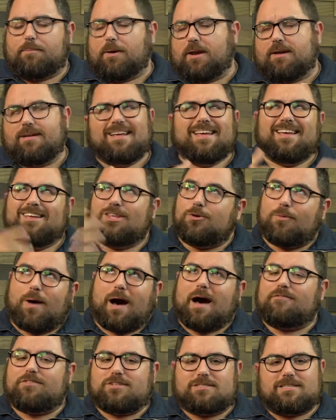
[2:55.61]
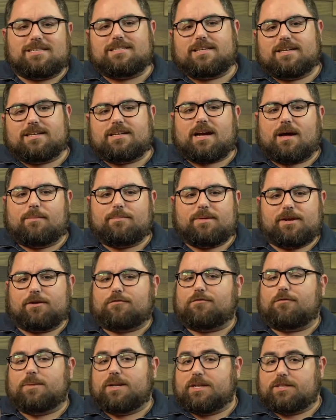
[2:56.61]
But you obviously didn't come here
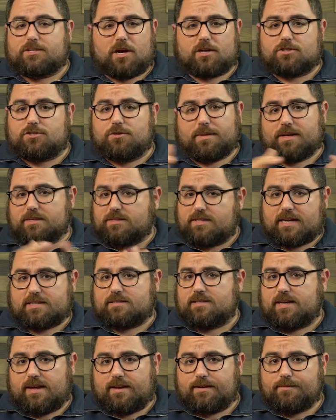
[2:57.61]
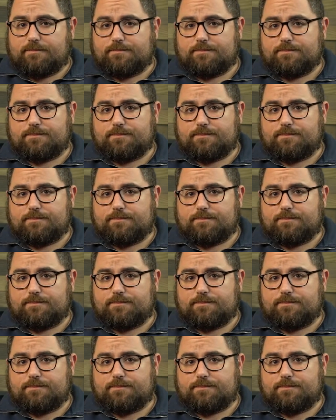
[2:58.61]
for me to talk to you about sex ed.